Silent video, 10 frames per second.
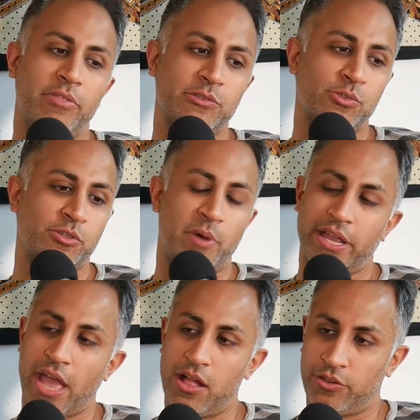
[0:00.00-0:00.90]
this was in my
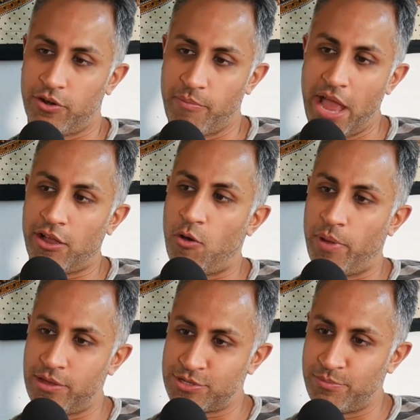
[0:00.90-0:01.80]
calendar. Mango
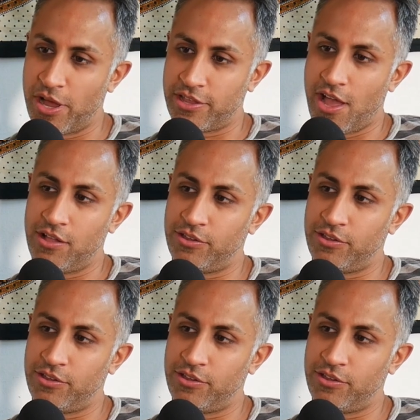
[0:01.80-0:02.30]
Bay was in my calendar.